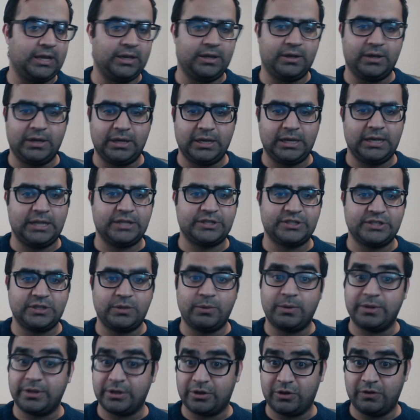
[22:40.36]
and let's
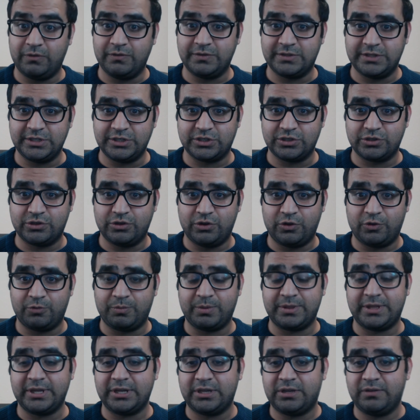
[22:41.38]
see where the conversation
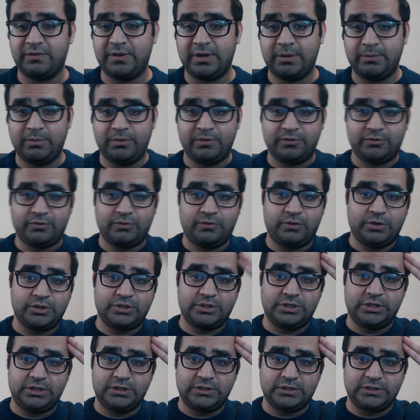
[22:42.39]
goes. But thank you very much
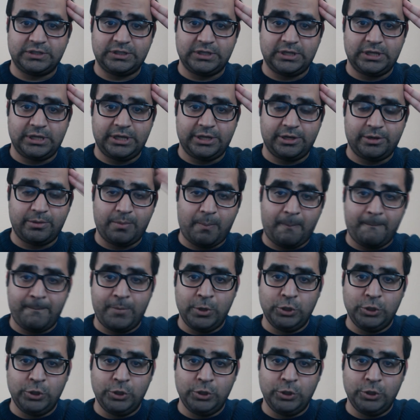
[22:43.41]
for watching. See you later.